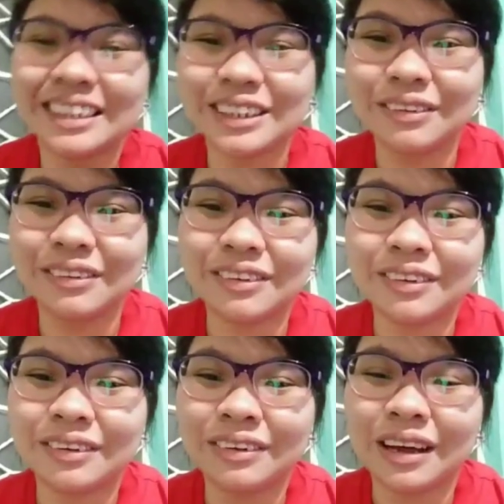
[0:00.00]

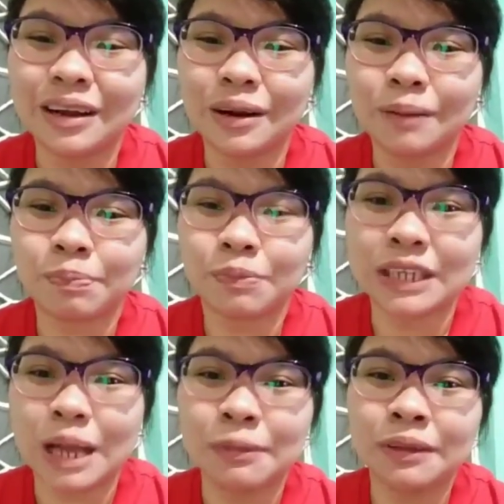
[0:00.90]
So,
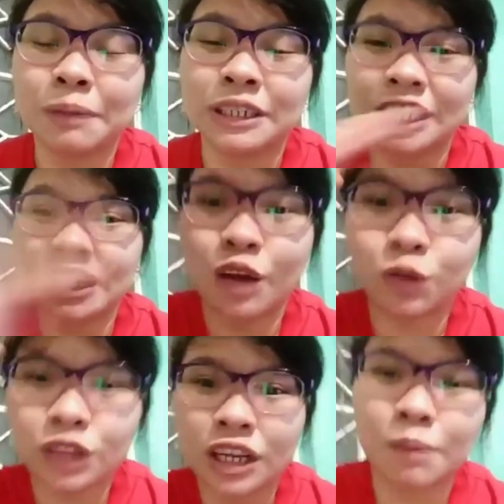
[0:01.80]

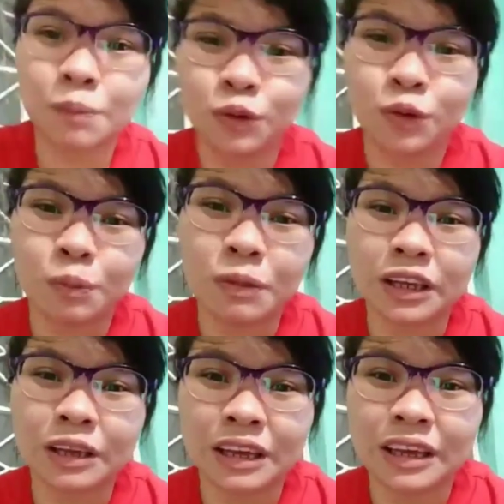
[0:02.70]
pa-shoutout na lang po kapag
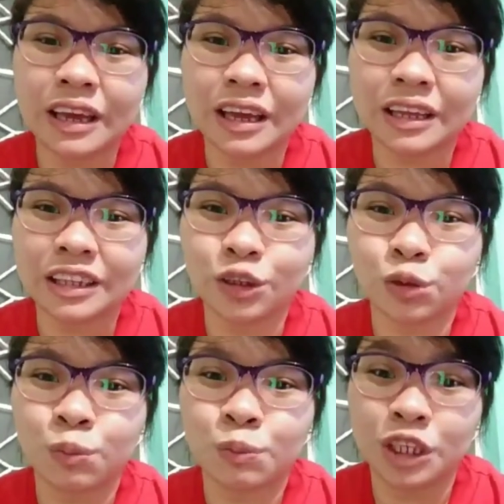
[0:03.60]
i-edit nyo
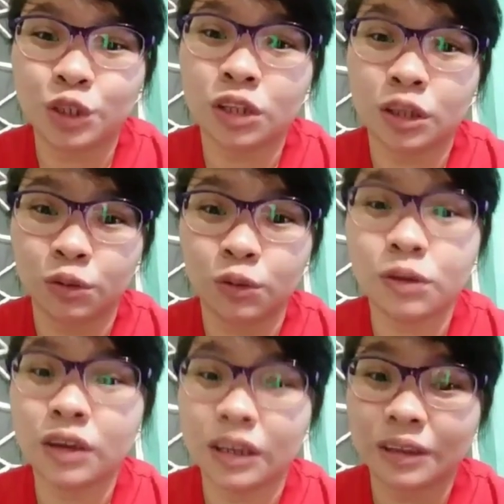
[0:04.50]
itong video na to.
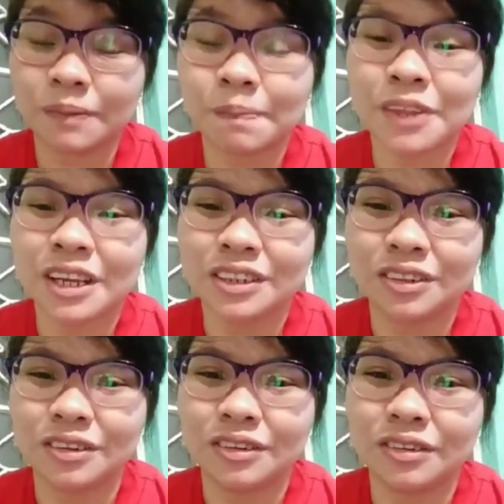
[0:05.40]
Ano?
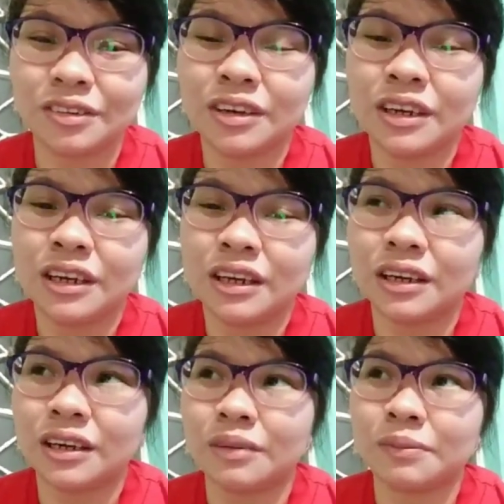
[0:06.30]
So,
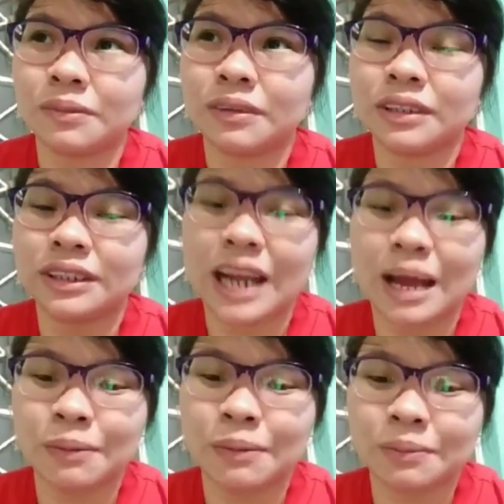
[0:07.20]

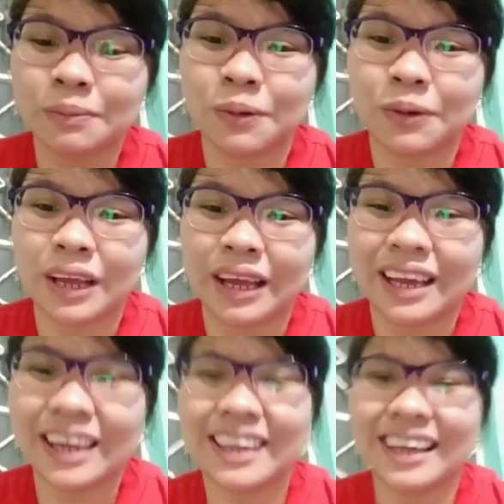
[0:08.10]
salamat po le.
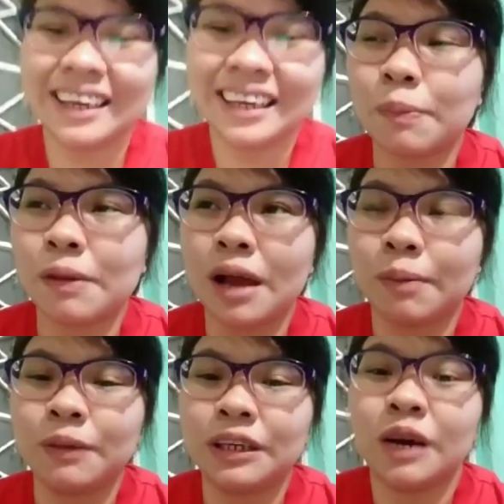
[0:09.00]

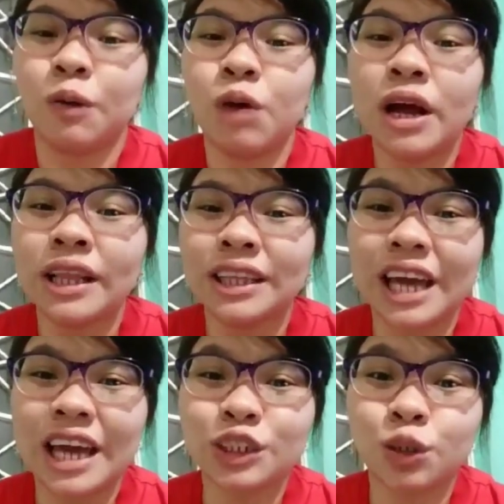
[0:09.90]
Happy
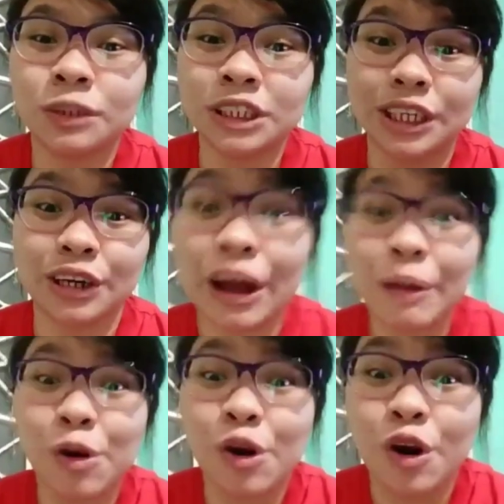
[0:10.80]
1K
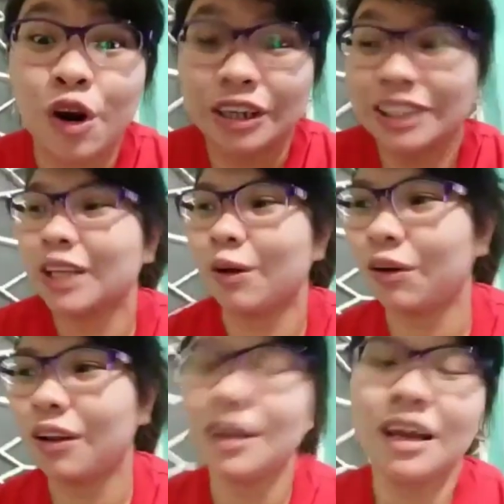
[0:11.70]
subscriber! Sana
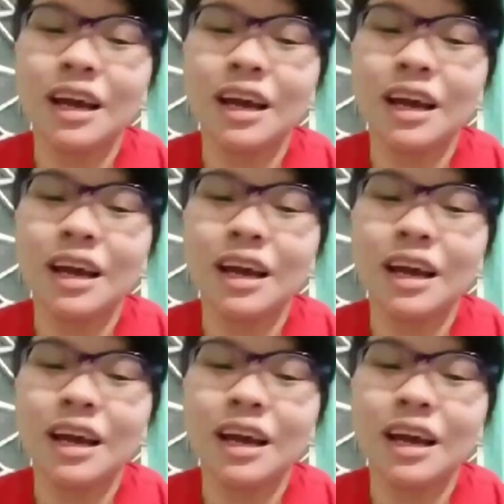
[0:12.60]
all!